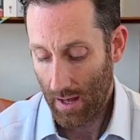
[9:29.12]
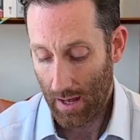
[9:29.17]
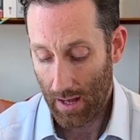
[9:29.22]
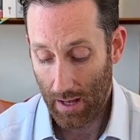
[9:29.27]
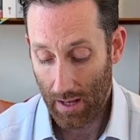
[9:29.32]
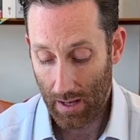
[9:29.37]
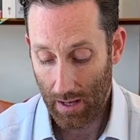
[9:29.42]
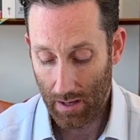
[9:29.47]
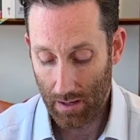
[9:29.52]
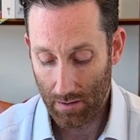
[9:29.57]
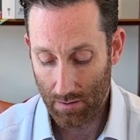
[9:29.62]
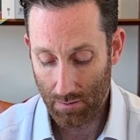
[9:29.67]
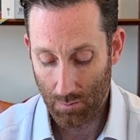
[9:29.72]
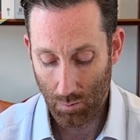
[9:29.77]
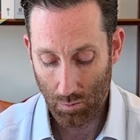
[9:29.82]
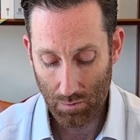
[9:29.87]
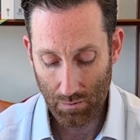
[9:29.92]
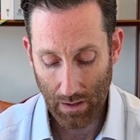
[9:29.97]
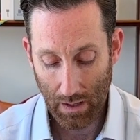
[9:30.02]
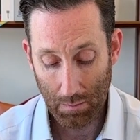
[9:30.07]
and
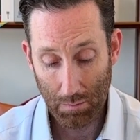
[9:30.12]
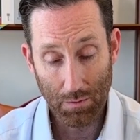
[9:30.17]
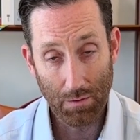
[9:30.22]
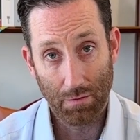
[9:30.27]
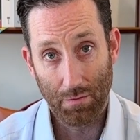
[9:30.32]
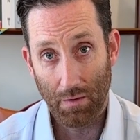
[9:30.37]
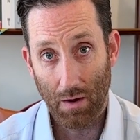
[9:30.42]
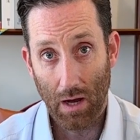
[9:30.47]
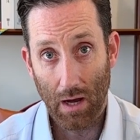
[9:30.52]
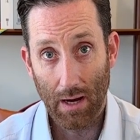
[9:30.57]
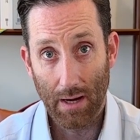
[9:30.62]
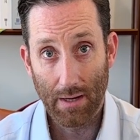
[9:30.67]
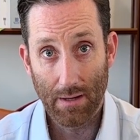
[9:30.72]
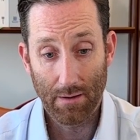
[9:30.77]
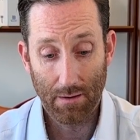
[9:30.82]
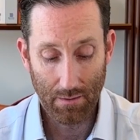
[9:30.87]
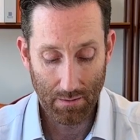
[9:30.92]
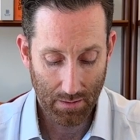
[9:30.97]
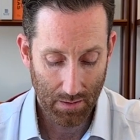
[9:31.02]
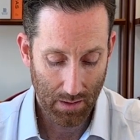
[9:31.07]
was able to
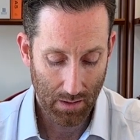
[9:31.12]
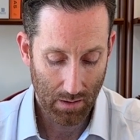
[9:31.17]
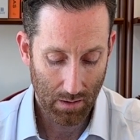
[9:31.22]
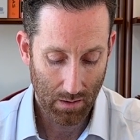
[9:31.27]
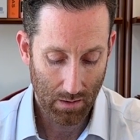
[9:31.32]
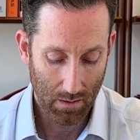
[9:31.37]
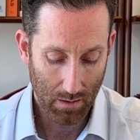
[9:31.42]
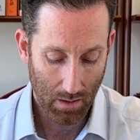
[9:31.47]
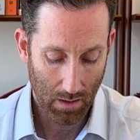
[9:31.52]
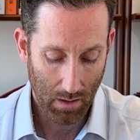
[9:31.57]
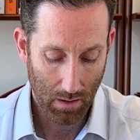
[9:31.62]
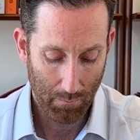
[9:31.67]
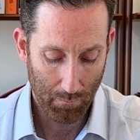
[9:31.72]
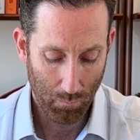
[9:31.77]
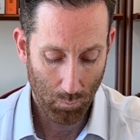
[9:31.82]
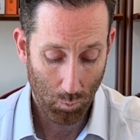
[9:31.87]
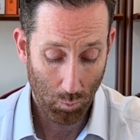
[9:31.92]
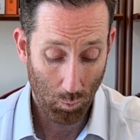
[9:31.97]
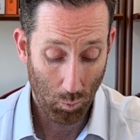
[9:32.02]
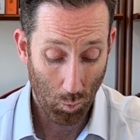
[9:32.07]
find the
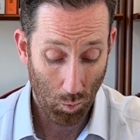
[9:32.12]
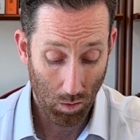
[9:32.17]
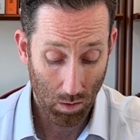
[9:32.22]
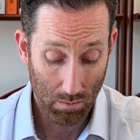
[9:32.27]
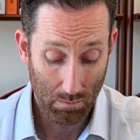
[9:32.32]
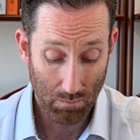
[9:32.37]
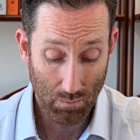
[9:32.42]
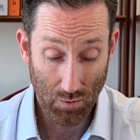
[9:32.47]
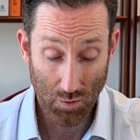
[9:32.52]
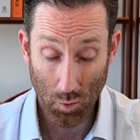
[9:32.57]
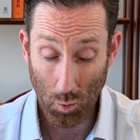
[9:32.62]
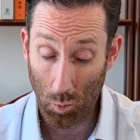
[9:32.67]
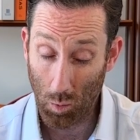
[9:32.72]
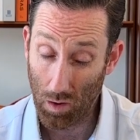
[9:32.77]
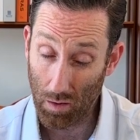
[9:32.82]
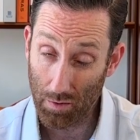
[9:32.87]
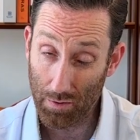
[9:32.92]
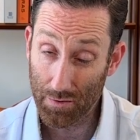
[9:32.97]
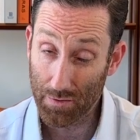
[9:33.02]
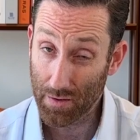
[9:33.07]

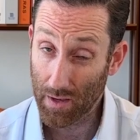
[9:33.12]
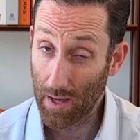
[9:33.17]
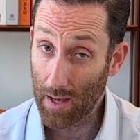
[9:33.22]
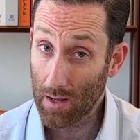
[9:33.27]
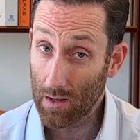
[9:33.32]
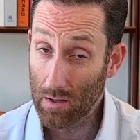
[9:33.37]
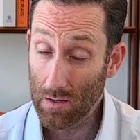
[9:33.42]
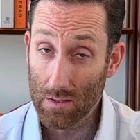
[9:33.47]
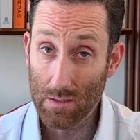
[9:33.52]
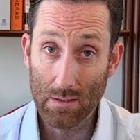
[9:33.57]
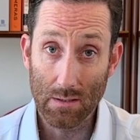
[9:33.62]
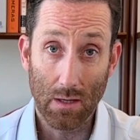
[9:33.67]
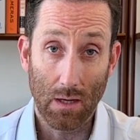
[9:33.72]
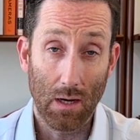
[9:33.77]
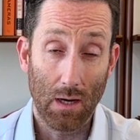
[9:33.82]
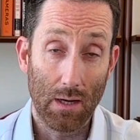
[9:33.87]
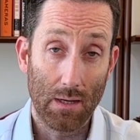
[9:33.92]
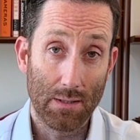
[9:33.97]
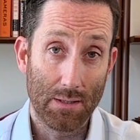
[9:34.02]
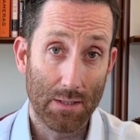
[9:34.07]
1/12 scale
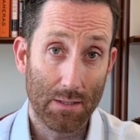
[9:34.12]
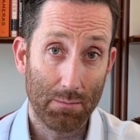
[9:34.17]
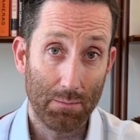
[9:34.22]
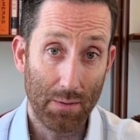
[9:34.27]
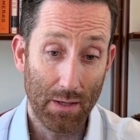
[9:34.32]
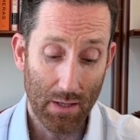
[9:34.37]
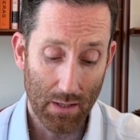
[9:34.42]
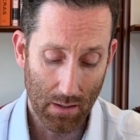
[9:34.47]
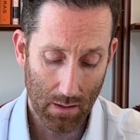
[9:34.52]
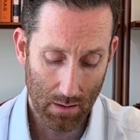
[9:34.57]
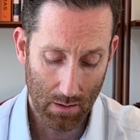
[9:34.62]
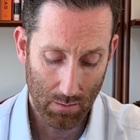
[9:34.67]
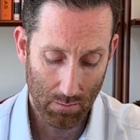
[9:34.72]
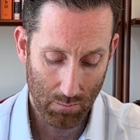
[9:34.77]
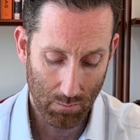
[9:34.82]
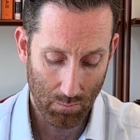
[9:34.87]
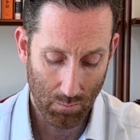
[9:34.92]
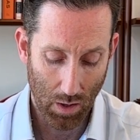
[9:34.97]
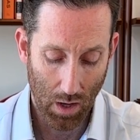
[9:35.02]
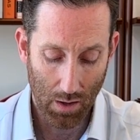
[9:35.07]
Tamiya
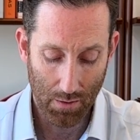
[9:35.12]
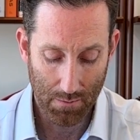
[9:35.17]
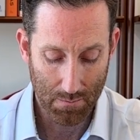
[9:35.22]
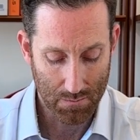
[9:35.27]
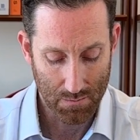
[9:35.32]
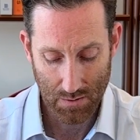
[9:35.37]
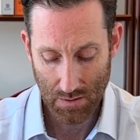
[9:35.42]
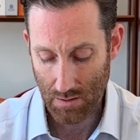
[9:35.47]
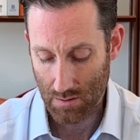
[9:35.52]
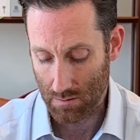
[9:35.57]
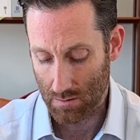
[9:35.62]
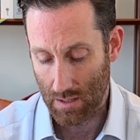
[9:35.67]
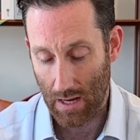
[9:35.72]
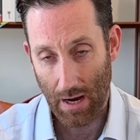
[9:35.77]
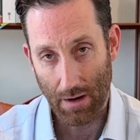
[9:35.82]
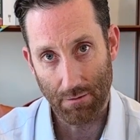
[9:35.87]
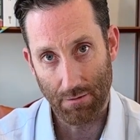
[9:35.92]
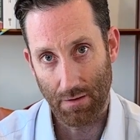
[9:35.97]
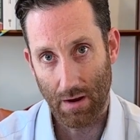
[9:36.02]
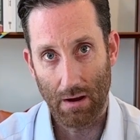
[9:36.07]
Rotham's
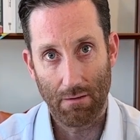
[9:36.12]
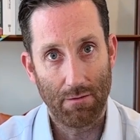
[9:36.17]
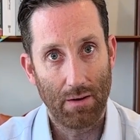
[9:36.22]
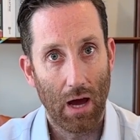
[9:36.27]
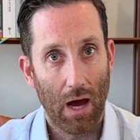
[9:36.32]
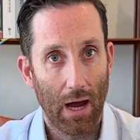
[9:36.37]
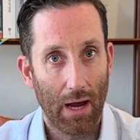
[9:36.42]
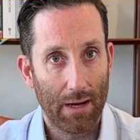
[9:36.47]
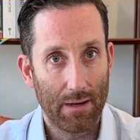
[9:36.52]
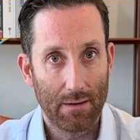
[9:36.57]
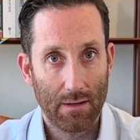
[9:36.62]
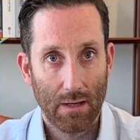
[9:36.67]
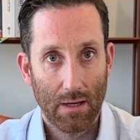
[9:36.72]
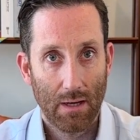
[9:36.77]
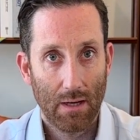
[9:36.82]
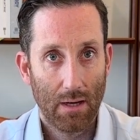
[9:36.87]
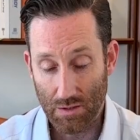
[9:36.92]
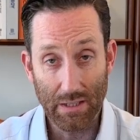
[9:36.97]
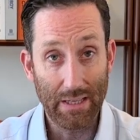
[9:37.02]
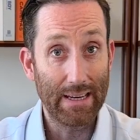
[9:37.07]
959
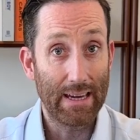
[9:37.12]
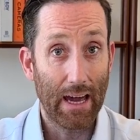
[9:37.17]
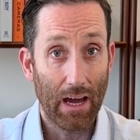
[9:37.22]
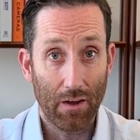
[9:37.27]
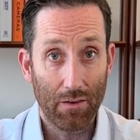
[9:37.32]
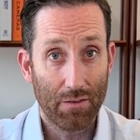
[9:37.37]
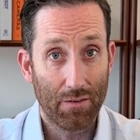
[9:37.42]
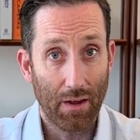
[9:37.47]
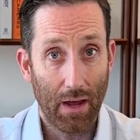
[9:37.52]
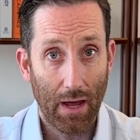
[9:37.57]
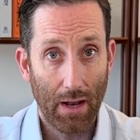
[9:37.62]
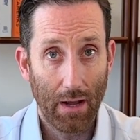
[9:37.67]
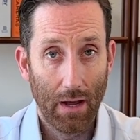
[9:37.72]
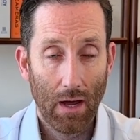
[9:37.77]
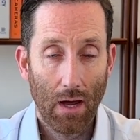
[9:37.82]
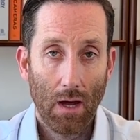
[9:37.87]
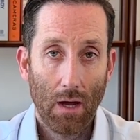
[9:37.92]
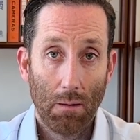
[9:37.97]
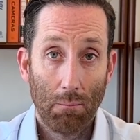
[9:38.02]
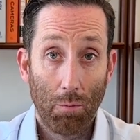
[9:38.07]
decal set.
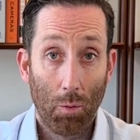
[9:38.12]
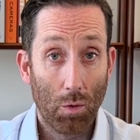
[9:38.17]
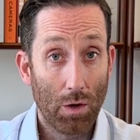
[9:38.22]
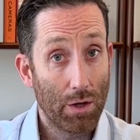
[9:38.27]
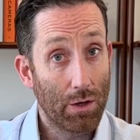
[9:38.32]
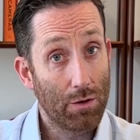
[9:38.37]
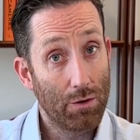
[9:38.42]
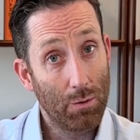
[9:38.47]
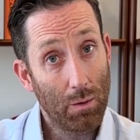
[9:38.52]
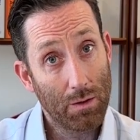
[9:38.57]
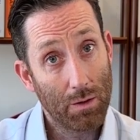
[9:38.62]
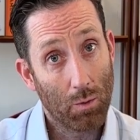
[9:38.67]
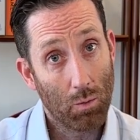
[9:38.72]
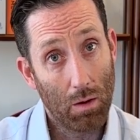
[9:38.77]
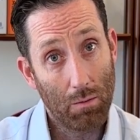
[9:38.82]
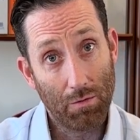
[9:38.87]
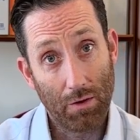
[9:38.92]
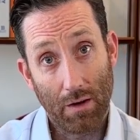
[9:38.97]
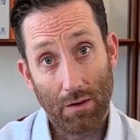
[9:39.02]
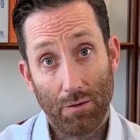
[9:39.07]
But what you can do on their
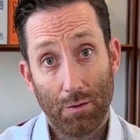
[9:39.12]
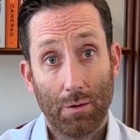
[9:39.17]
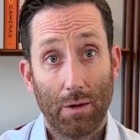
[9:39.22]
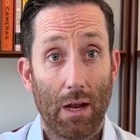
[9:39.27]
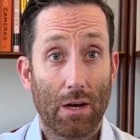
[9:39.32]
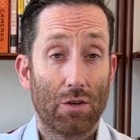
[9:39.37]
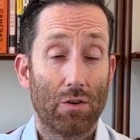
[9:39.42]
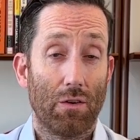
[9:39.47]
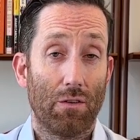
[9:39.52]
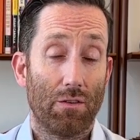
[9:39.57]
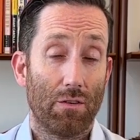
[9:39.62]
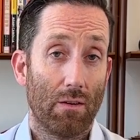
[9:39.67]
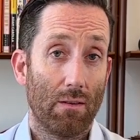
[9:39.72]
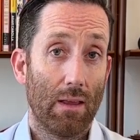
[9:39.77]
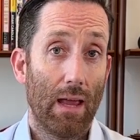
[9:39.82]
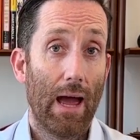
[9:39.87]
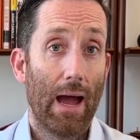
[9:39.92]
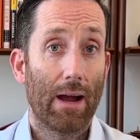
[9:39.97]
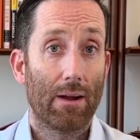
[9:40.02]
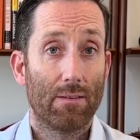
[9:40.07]
website is you can actually
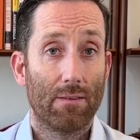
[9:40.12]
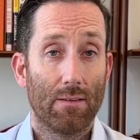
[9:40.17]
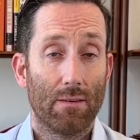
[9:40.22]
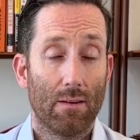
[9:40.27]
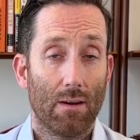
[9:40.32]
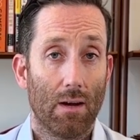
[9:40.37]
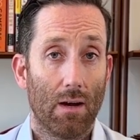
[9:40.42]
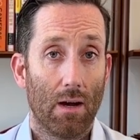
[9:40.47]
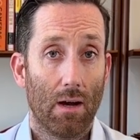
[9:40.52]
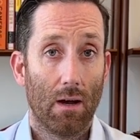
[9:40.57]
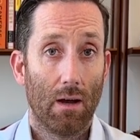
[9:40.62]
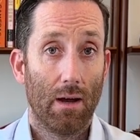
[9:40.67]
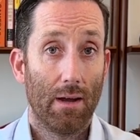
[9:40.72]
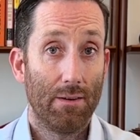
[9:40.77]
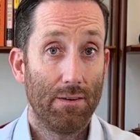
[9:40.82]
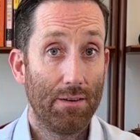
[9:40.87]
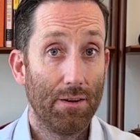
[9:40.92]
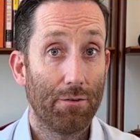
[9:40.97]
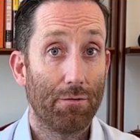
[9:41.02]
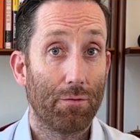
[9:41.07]
select a
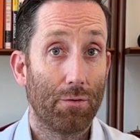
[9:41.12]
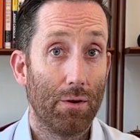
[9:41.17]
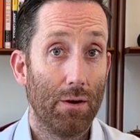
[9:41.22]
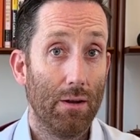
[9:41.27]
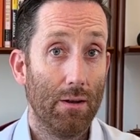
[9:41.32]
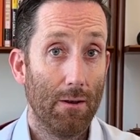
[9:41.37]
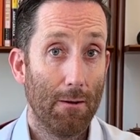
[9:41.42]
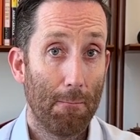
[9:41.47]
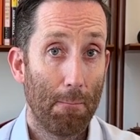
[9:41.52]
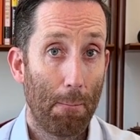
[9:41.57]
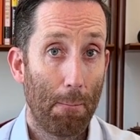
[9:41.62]
different